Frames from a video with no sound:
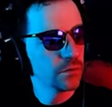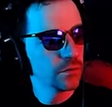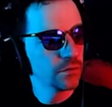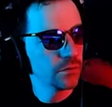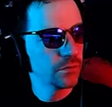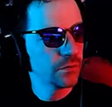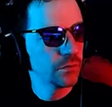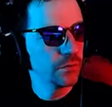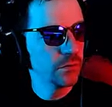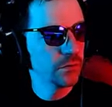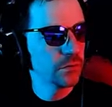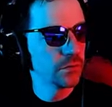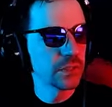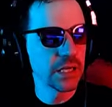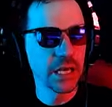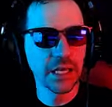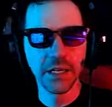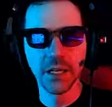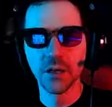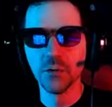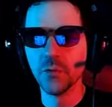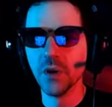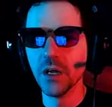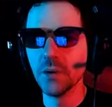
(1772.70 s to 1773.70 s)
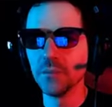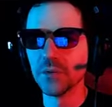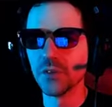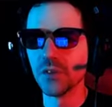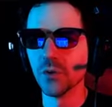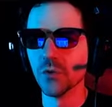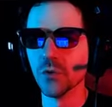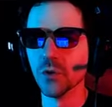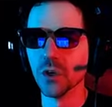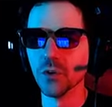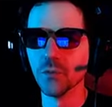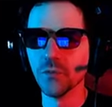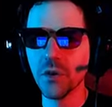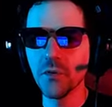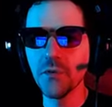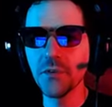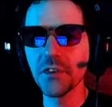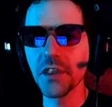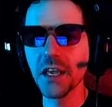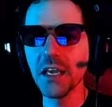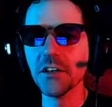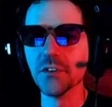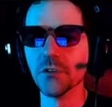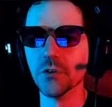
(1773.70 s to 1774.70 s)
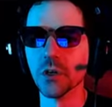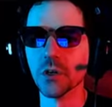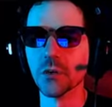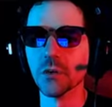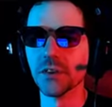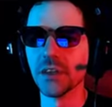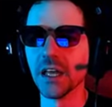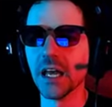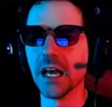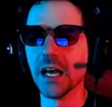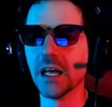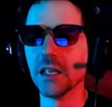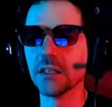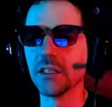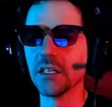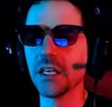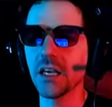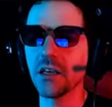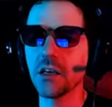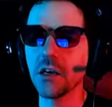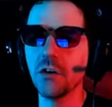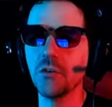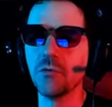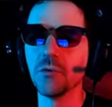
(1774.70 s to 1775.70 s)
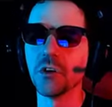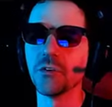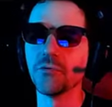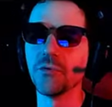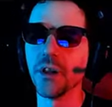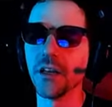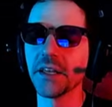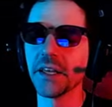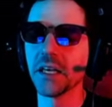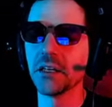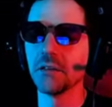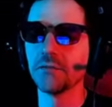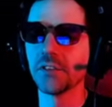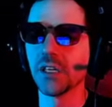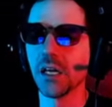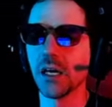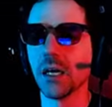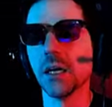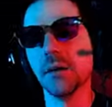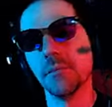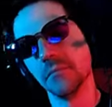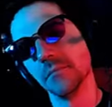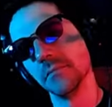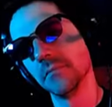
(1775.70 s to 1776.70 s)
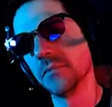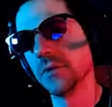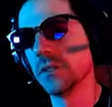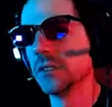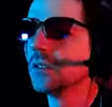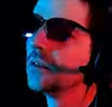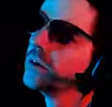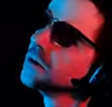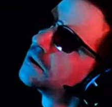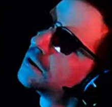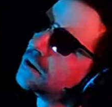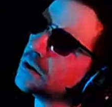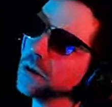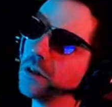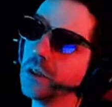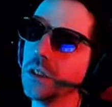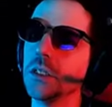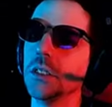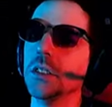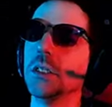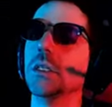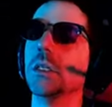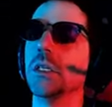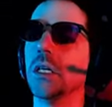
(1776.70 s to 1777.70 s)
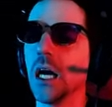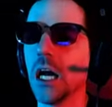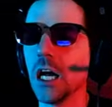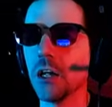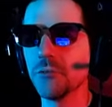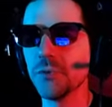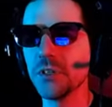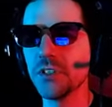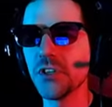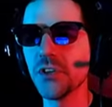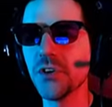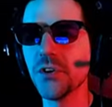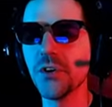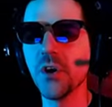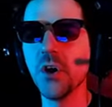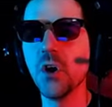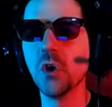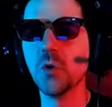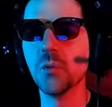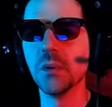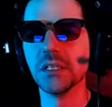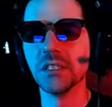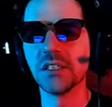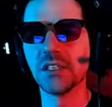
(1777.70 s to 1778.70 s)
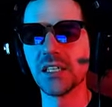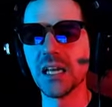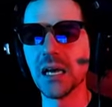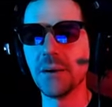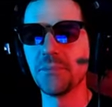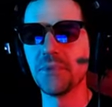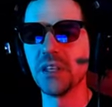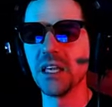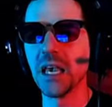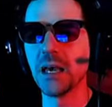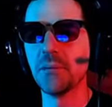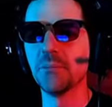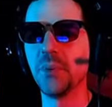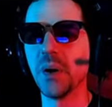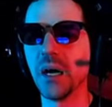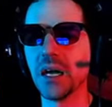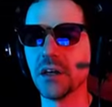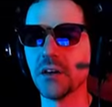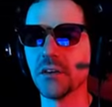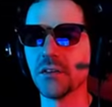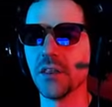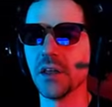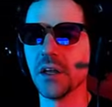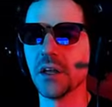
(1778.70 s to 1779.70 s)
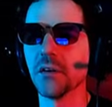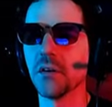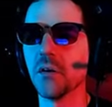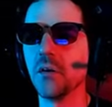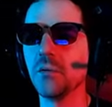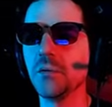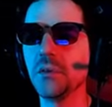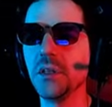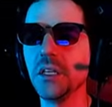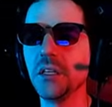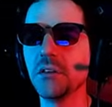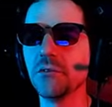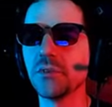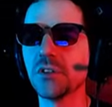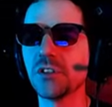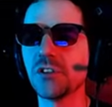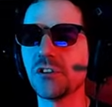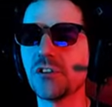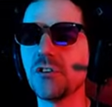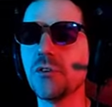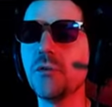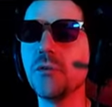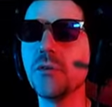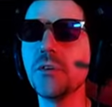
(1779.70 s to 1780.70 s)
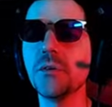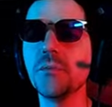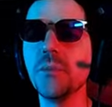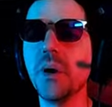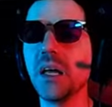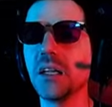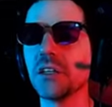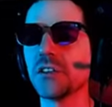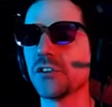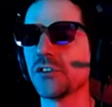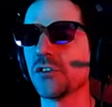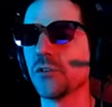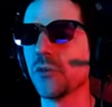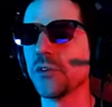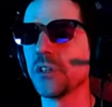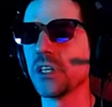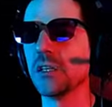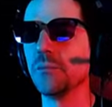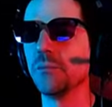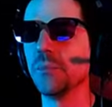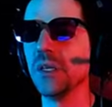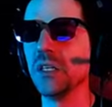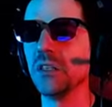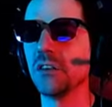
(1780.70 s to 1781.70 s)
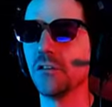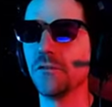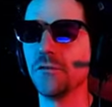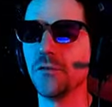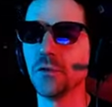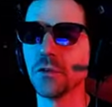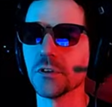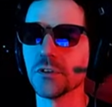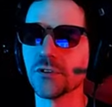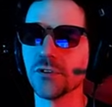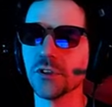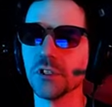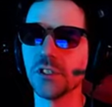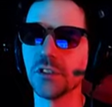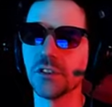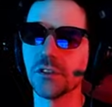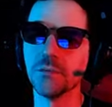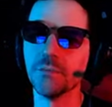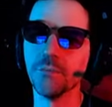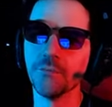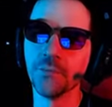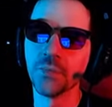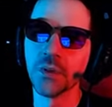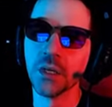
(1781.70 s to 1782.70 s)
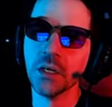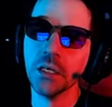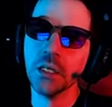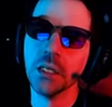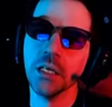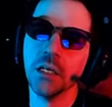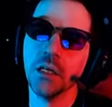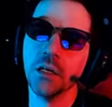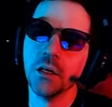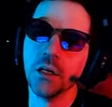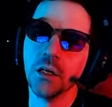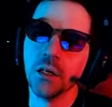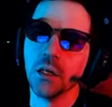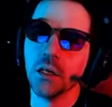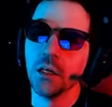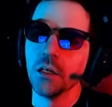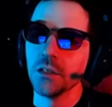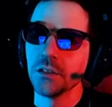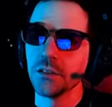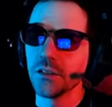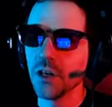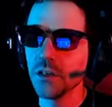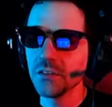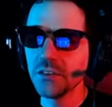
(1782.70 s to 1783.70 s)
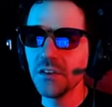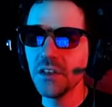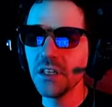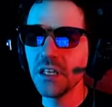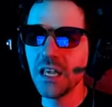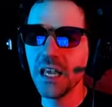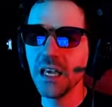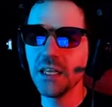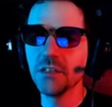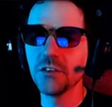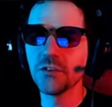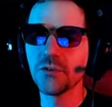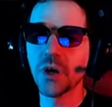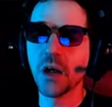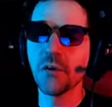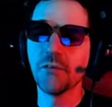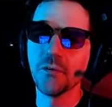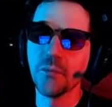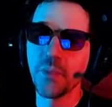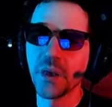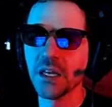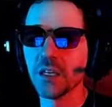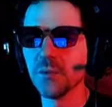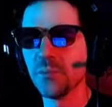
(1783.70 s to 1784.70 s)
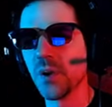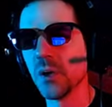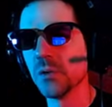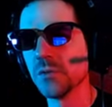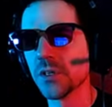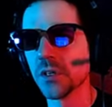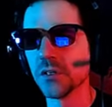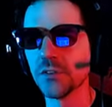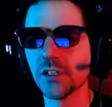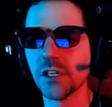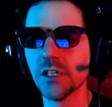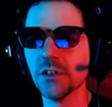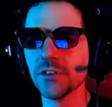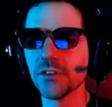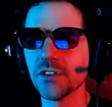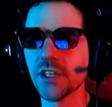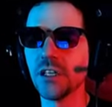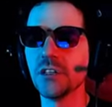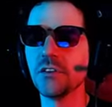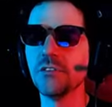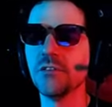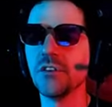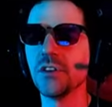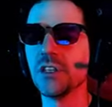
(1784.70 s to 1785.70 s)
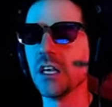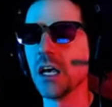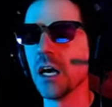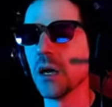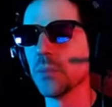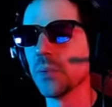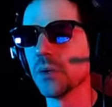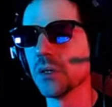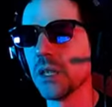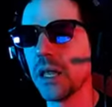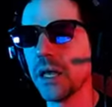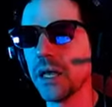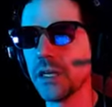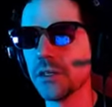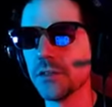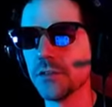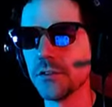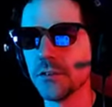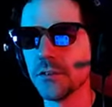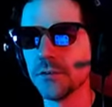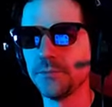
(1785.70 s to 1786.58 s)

Ooh, got a Whips Orb. What were they doing with that? Gecko, we're running out of time. I'll return home and stop the Empire there. Only a restored Mana Sword can beat the fortress. Talk to the Cannon Travel Man in Potos. He'll send you to the upper land.